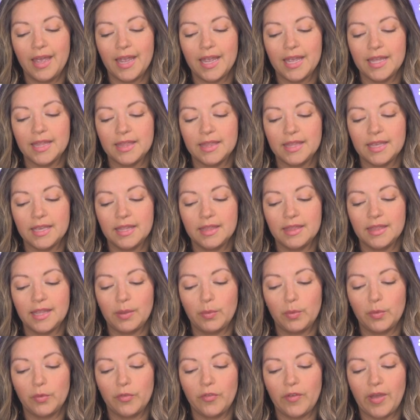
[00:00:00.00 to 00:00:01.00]
and then they
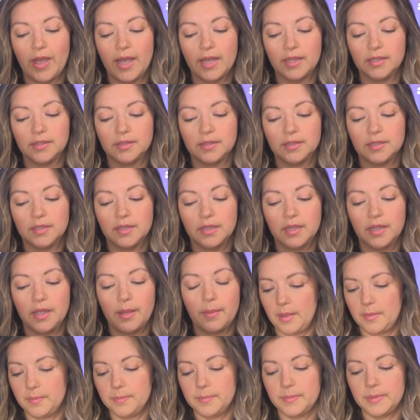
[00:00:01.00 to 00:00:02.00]
will fast.
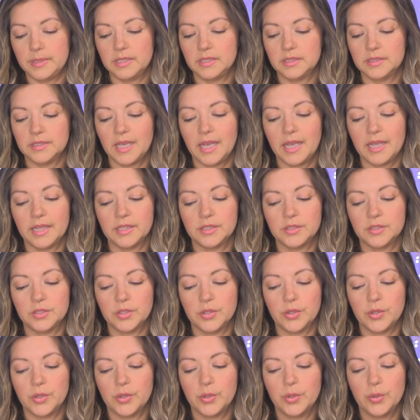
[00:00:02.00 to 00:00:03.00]
Besides,
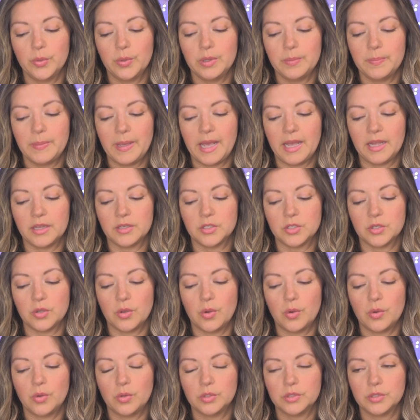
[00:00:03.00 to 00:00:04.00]
who would patch
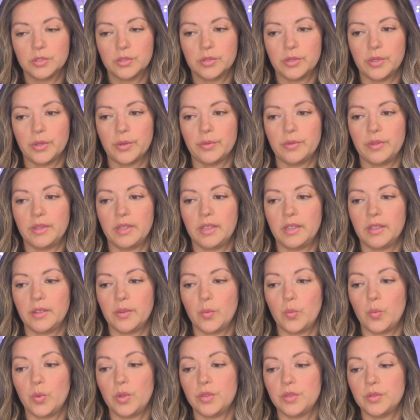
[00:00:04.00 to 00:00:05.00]
old clothing
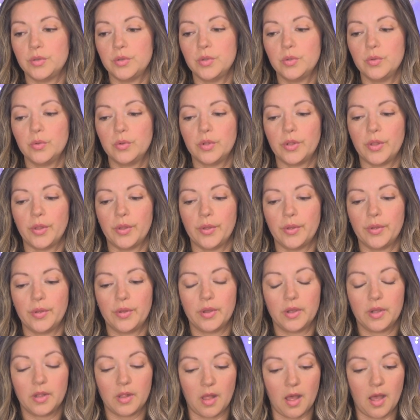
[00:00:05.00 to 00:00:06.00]
with new clo
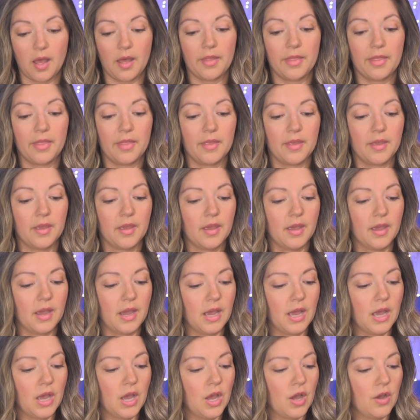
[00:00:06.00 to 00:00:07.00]
cloth?
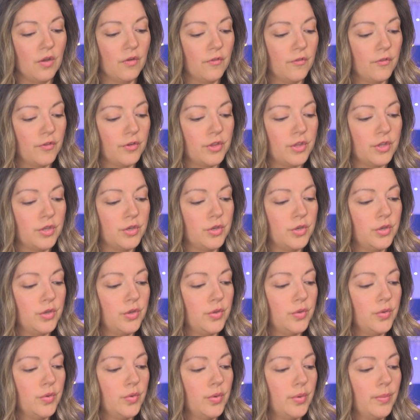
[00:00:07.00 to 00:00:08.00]
For the
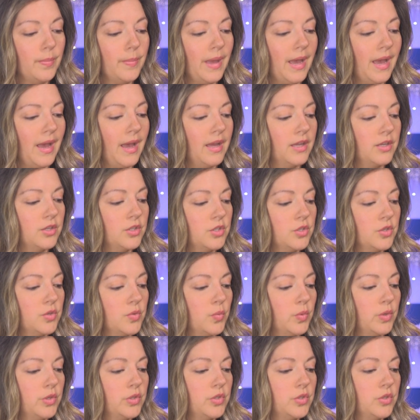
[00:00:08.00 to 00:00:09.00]
new patch
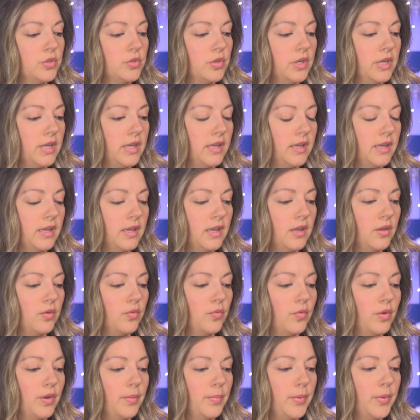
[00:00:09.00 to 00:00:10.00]
would shrink and
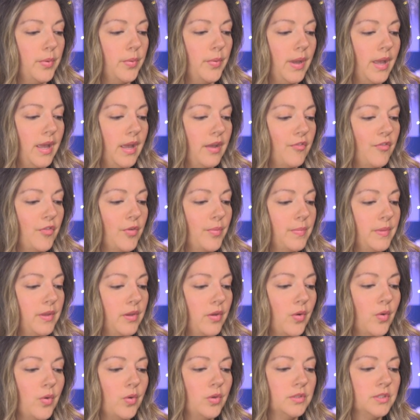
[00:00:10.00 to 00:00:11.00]
rip away from the
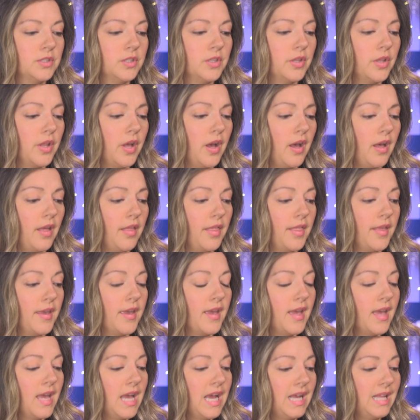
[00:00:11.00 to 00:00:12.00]
old cloth,
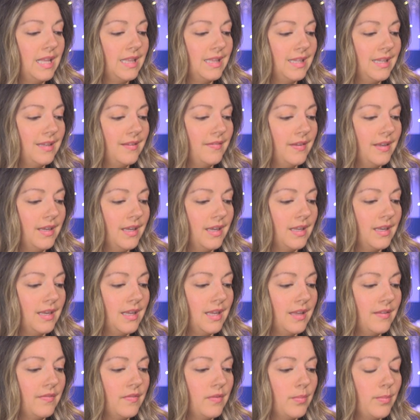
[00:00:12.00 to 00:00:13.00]
leaving an
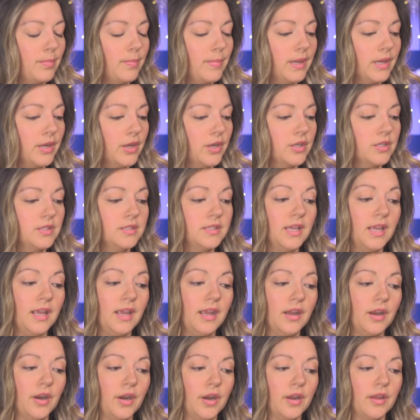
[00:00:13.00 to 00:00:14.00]
even bigger
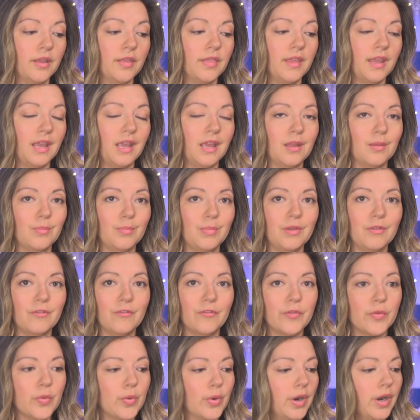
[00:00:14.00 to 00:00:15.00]
tear than
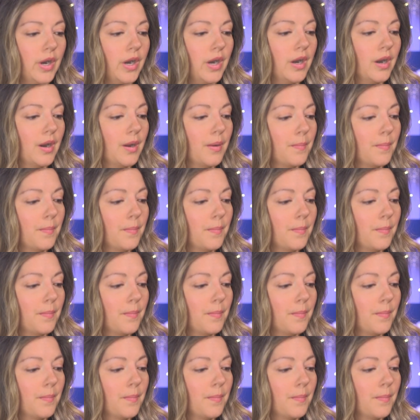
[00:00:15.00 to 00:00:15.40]
before.